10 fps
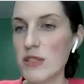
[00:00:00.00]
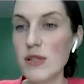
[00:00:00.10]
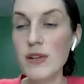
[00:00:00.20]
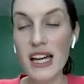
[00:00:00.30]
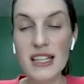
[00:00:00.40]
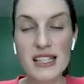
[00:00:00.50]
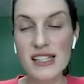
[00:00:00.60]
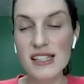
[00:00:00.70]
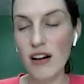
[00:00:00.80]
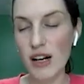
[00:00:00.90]
So again,
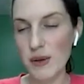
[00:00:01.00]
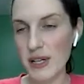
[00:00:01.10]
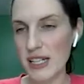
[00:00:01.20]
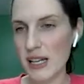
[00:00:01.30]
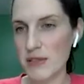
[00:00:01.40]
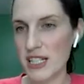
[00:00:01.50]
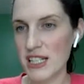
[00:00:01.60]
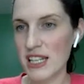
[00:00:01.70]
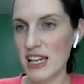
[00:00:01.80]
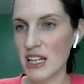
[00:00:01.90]
this is always up to
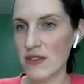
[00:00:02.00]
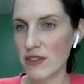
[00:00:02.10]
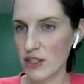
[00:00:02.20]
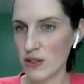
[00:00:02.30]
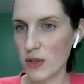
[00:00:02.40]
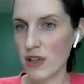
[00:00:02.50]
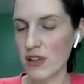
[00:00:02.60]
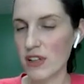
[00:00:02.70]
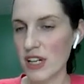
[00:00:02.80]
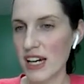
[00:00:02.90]
the
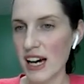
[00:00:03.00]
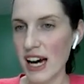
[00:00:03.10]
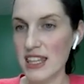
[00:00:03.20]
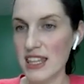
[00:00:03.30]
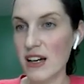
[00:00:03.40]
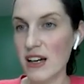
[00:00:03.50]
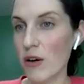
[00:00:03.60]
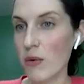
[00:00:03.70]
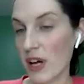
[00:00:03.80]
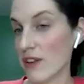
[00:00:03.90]
individual. I think,
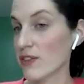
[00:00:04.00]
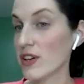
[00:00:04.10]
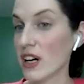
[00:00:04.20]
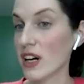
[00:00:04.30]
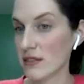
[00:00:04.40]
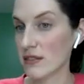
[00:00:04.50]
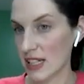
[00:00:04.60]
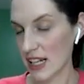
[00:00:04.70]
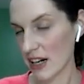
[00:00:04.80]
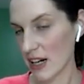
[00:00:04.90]
if you're
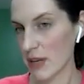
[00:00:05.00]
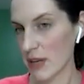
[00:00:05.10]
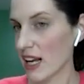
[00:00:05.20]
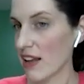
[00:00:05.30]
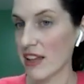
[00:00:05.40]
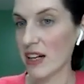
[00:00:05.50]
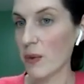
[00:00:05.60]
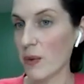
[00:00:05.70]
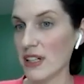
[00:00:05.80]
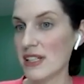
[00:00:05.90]
here in Maine, I think a
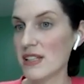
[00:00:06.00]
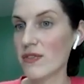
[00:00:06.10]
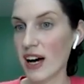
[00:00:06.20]
will is